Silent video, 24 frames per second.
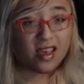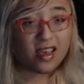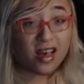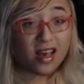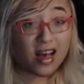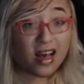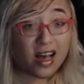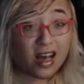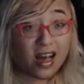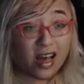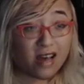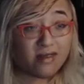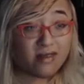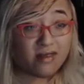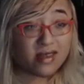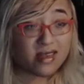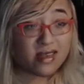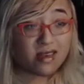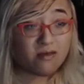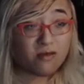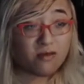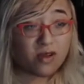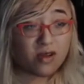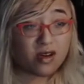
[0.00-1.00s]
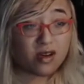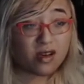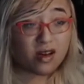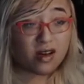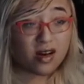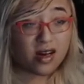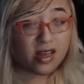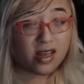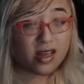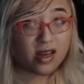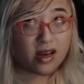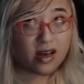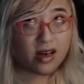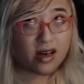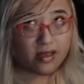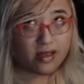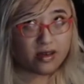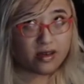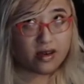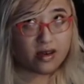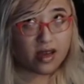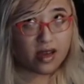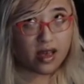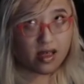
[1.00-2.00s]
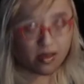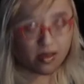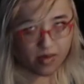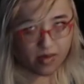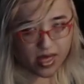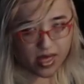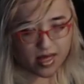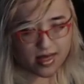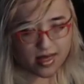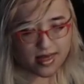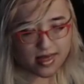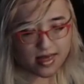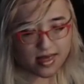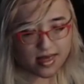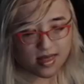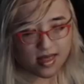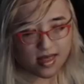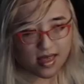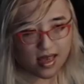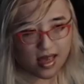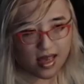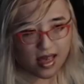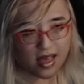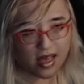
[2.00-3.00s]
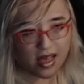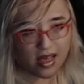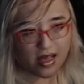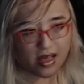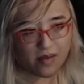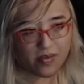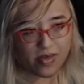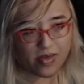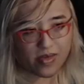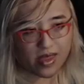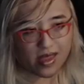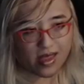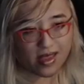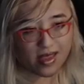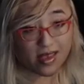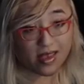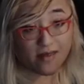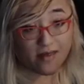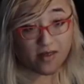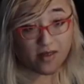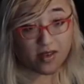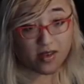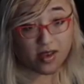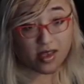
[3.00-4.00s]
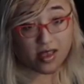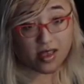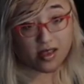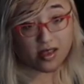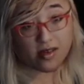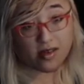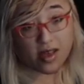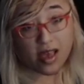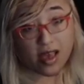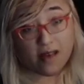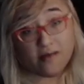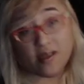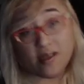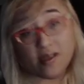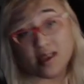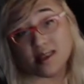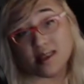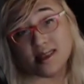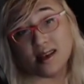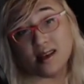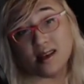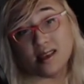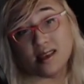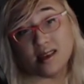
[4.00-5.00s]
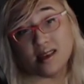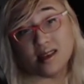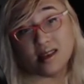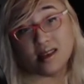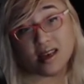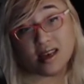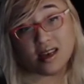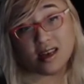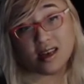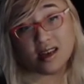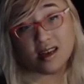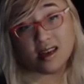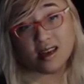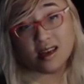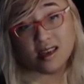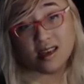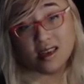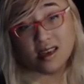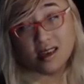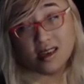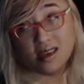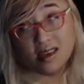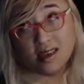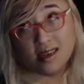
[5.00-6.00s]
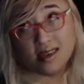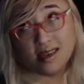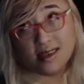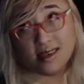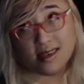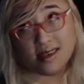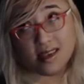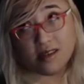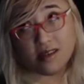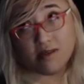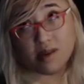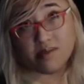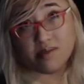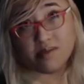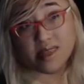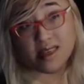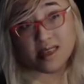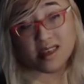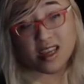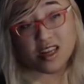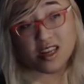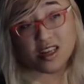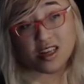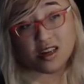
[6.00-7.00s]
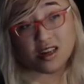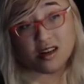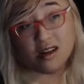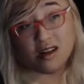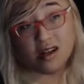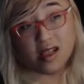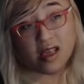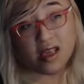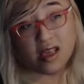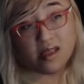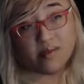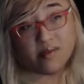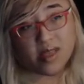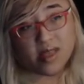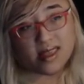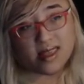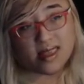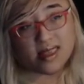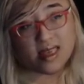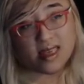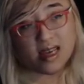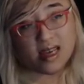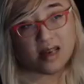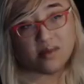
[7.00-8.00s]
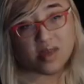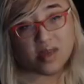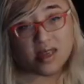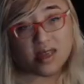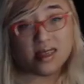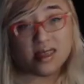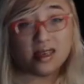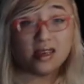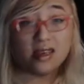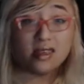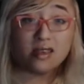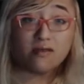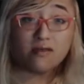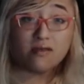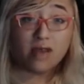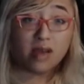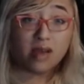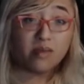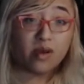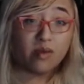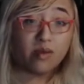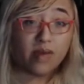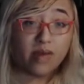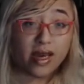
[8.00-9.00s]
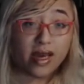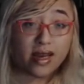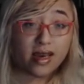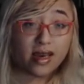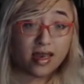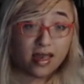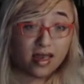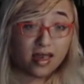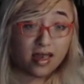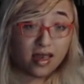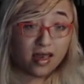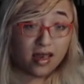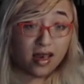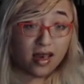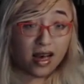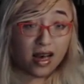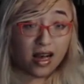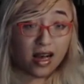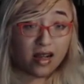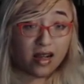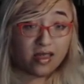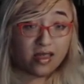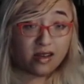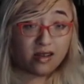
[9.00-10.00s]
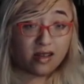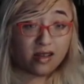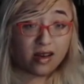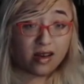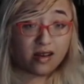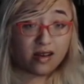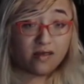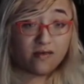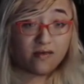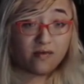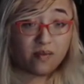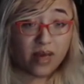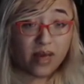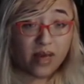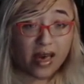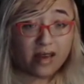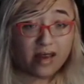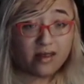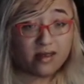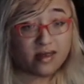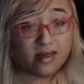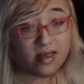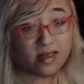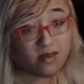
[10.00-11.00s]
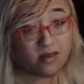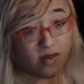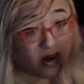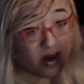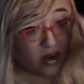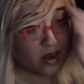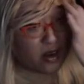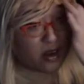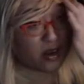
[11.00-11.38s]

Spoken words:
I would say work on other elements. If you don't have like solid representation in all elements, because it is a rainbow meta. There are a lot of battles where